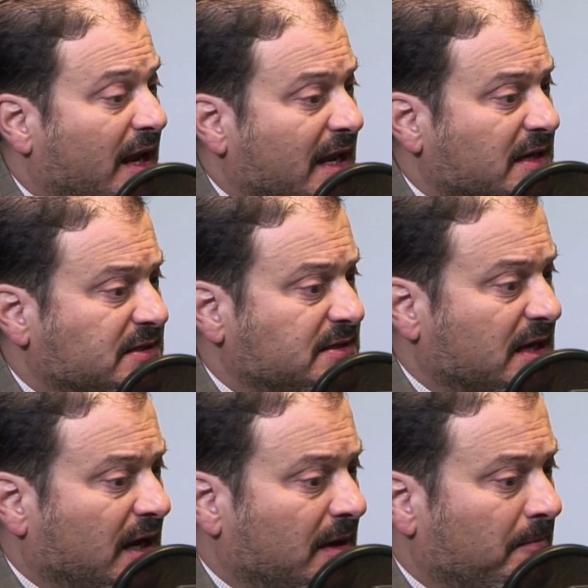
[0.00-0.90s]
is
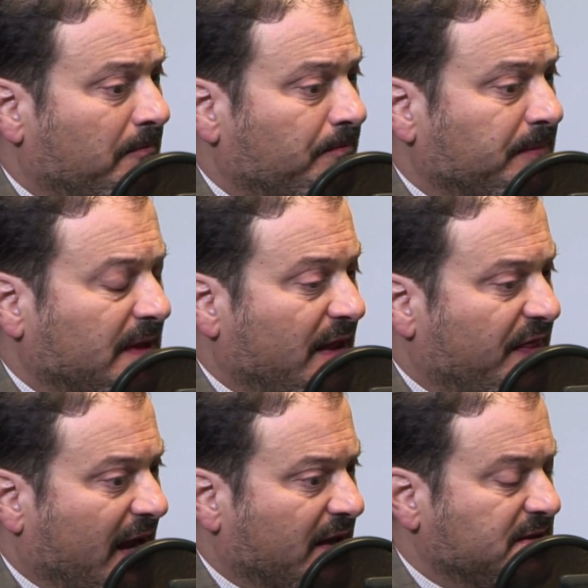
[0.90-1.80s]

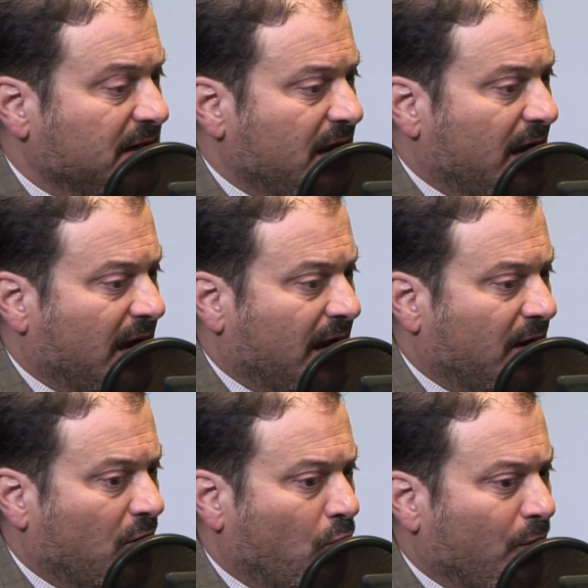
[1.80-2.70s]
that
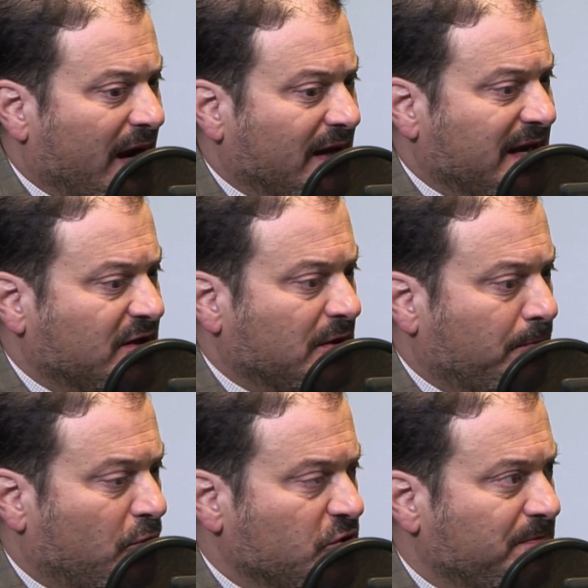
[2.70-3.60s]
we tend to
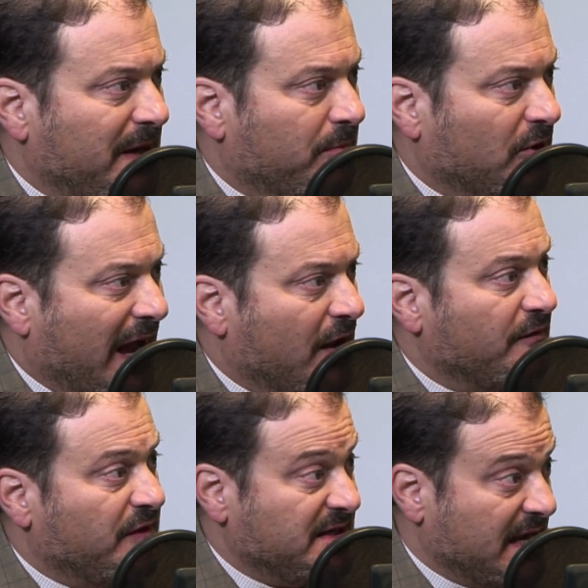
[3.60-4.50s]
push people out
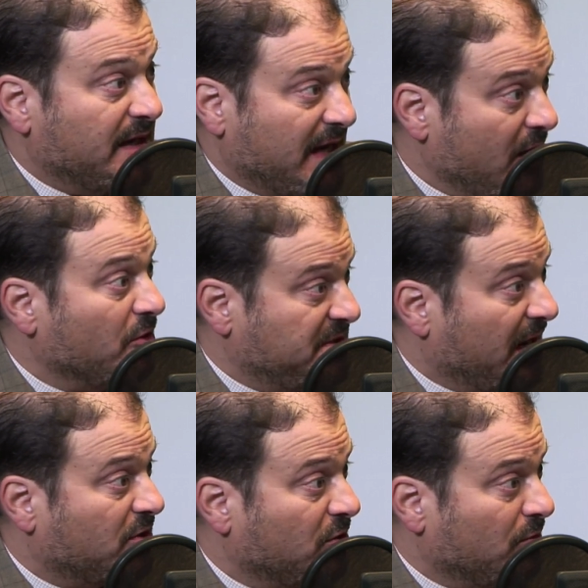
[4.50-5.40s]
of the San Diego
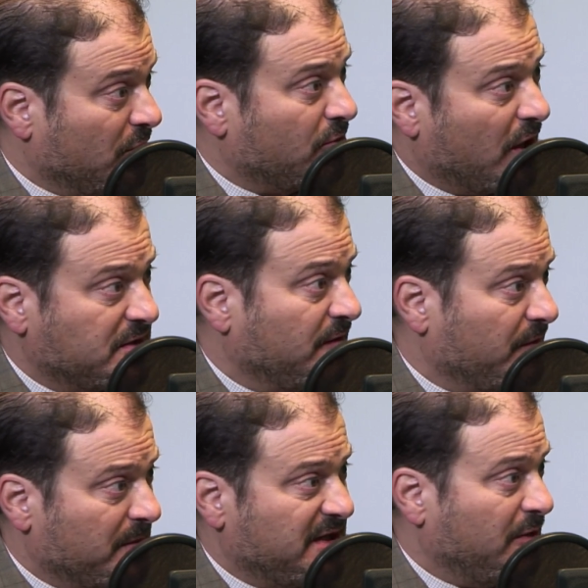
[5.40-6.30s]
sector where they're crossing
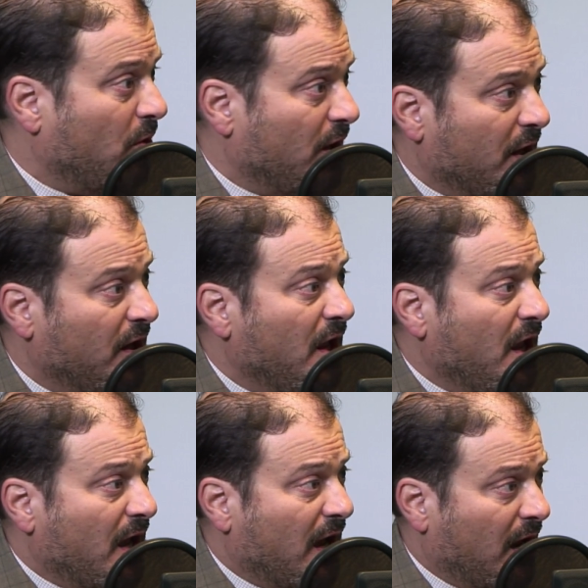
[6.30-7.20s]
from the Tijuana
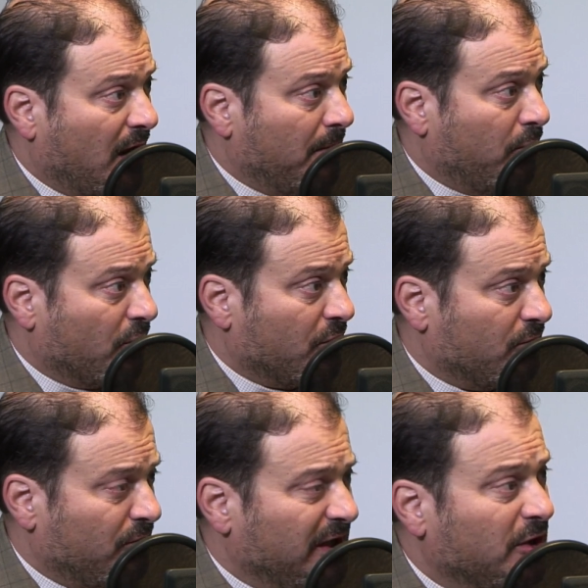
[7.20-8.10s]
border
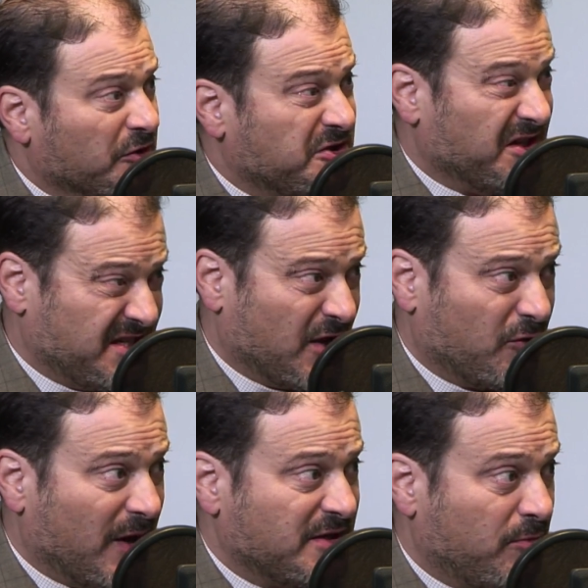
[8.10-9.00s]
really close to the
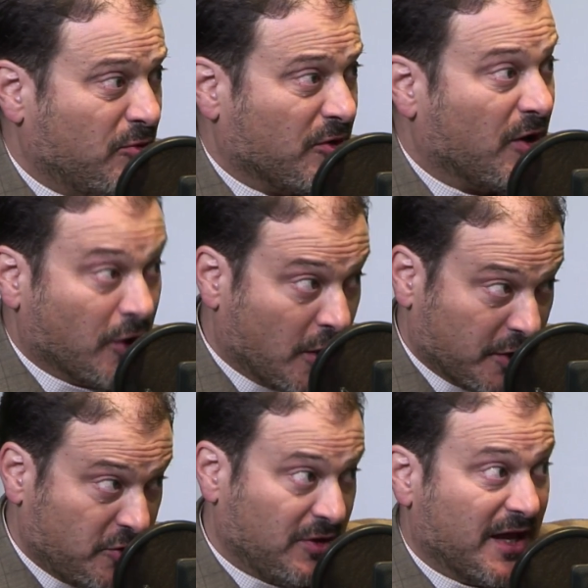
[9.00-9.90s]
southwest border along
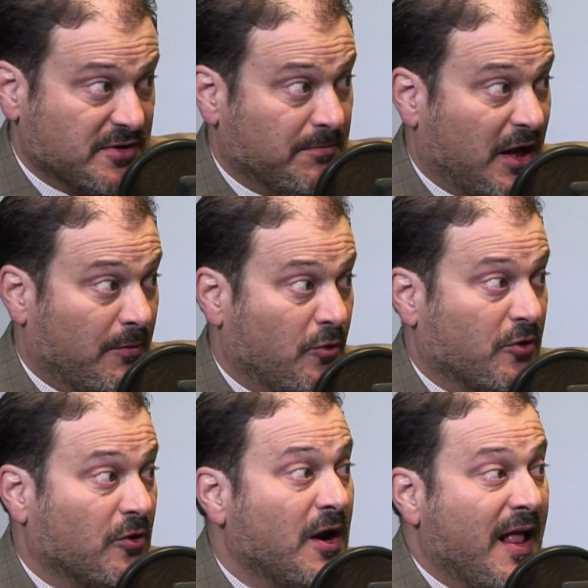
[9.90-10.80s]
the 2,000-mile
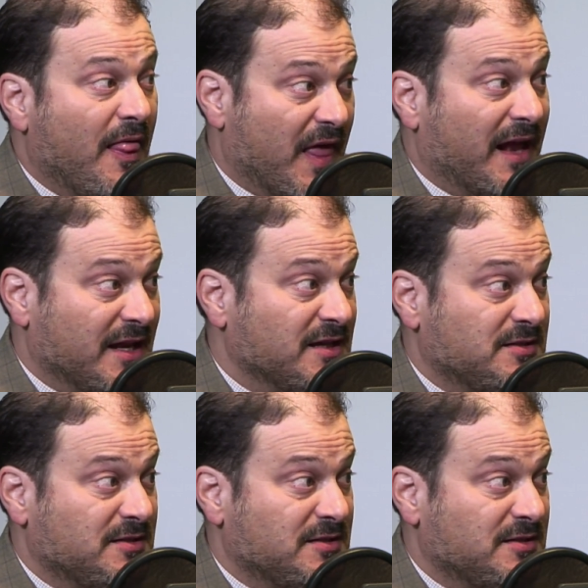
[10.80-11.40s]
border that